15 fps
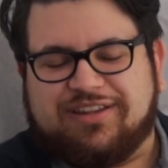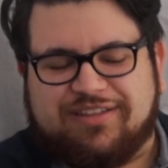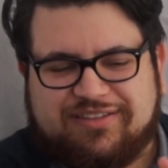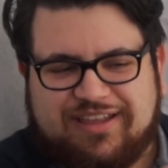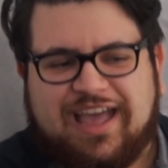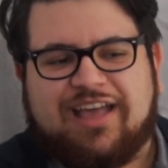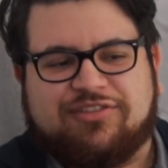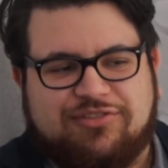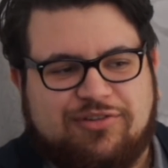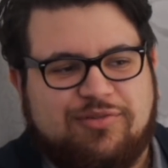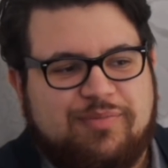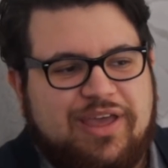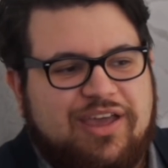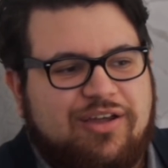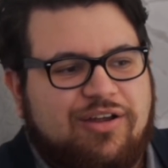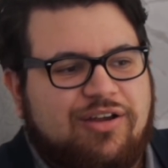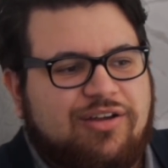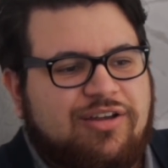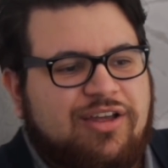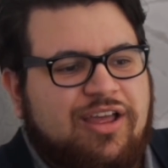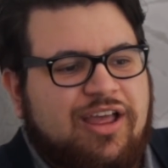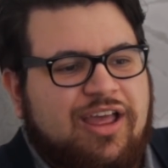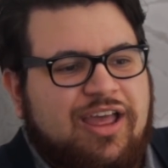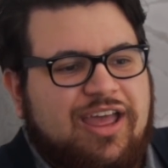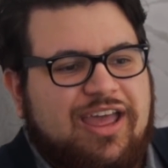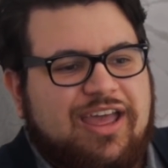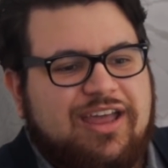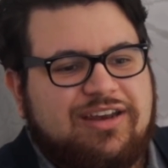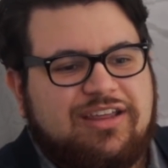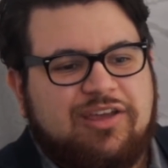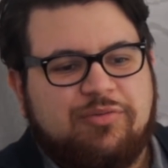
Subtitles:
disaster mayor. Yeah. And he